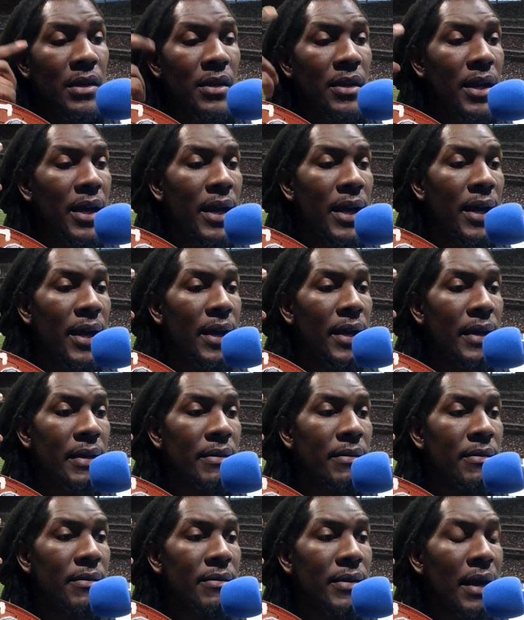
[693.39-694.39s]

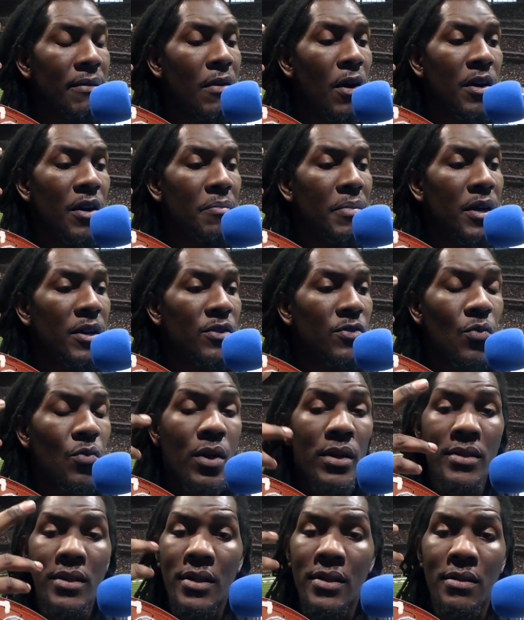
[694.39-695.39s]
And they've already beat us
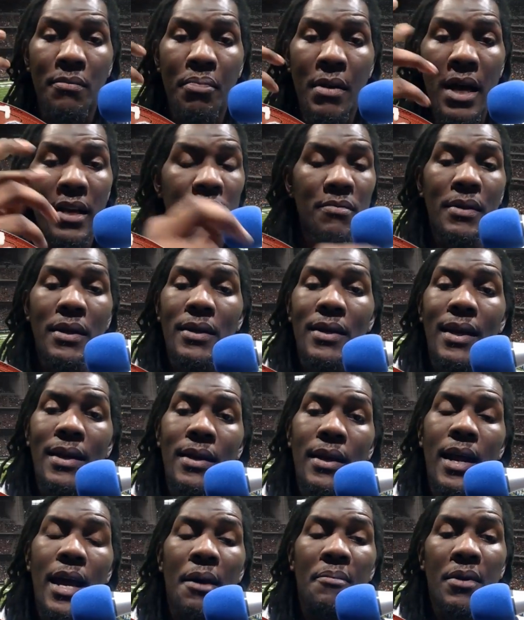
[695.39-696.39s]
once, and it's a possibility that it
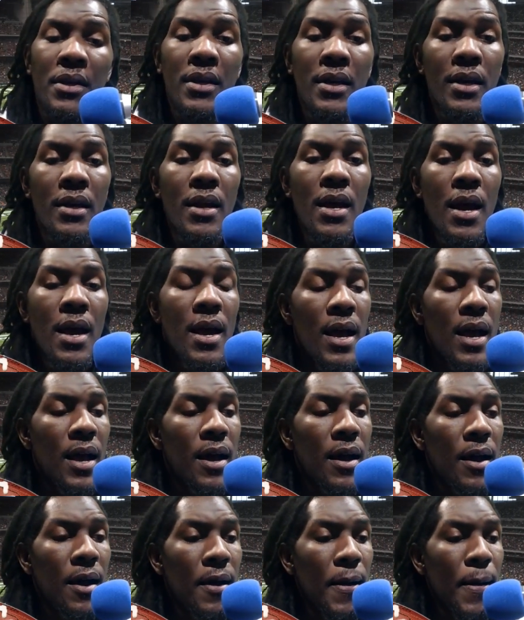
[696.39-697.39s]
can happen again.
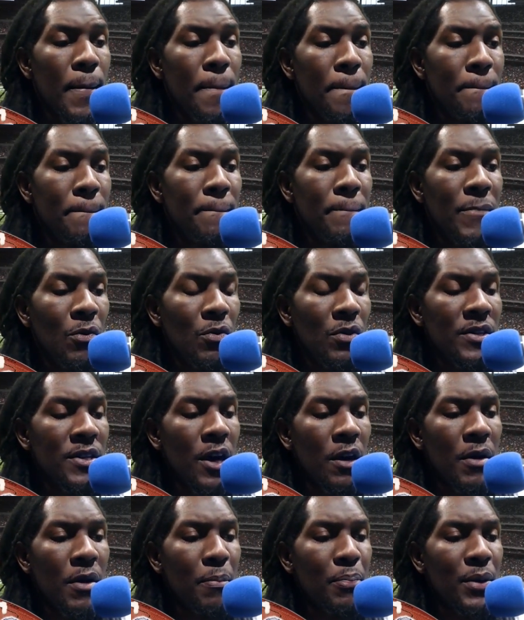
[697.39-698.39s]
Um, but we'll
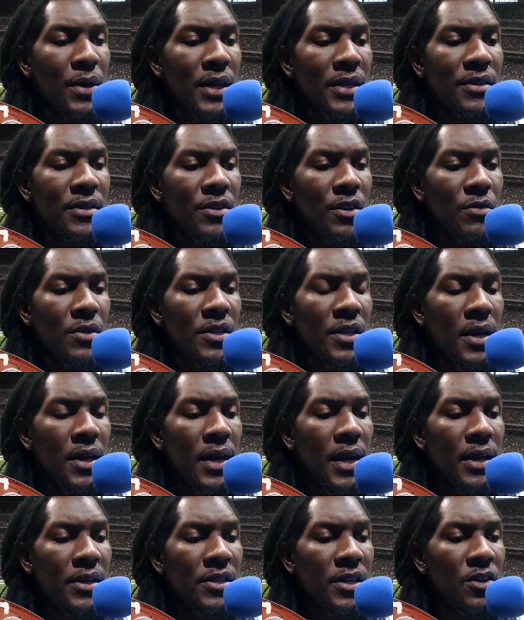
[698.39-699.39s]
talk about predictions on
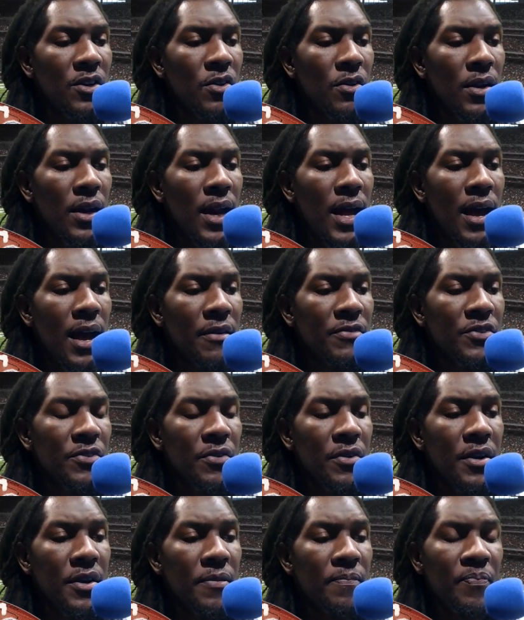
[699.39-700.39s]
Sunday and shit during the live
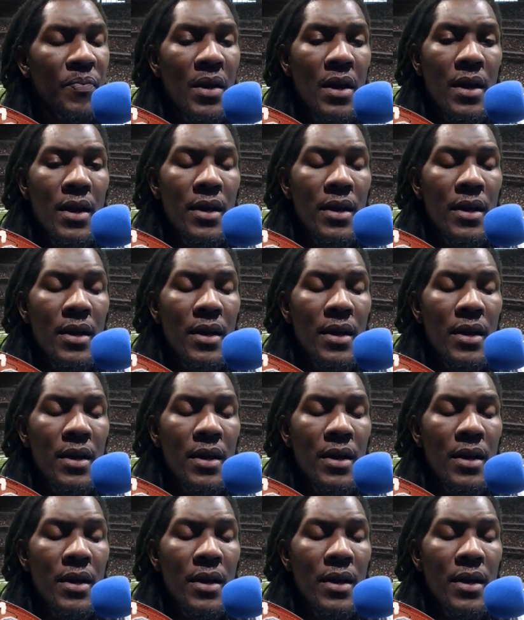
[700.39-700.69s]
stream.